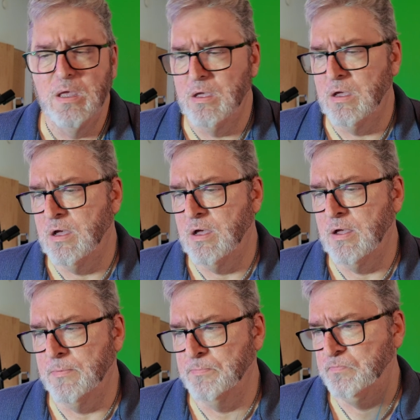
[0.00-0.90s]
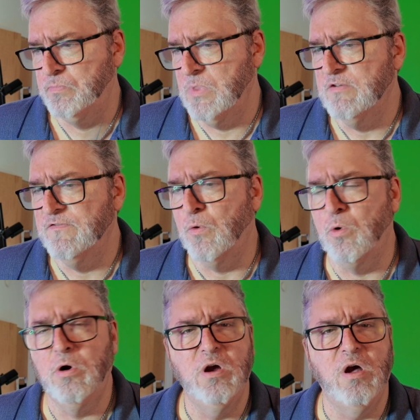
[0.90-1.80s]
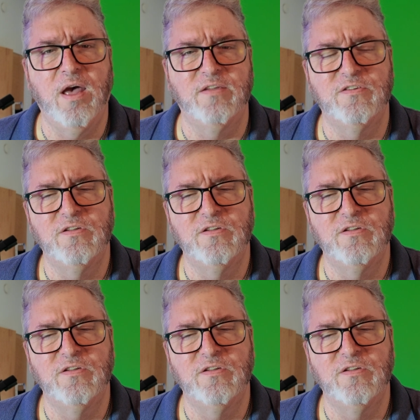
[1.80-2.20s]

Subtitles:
4, cost.